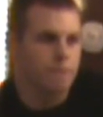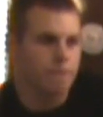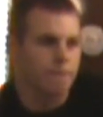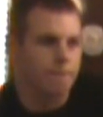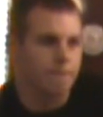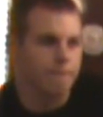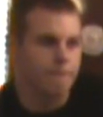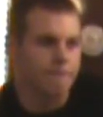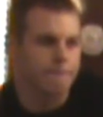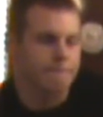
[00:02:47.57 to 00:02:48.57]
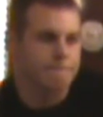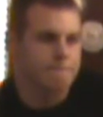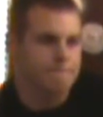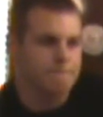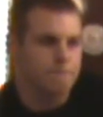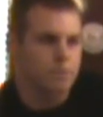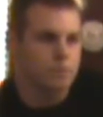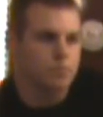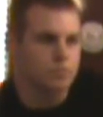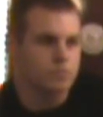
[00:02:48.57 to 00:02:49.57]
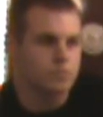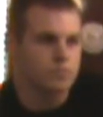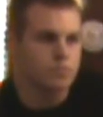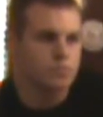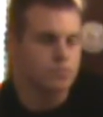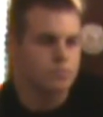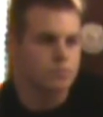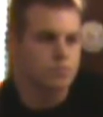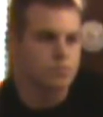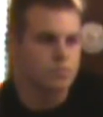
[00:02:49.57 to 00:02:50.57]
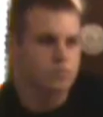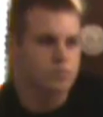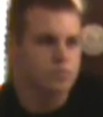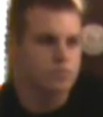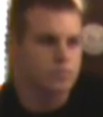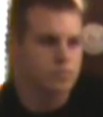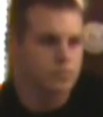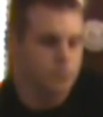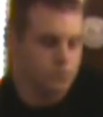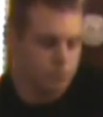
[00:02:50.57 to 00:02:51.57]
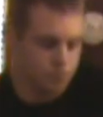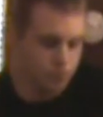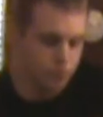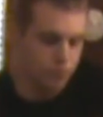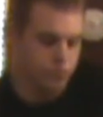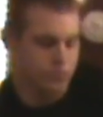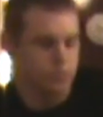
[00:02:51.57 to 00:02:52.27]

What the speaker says: The person shown says nothing.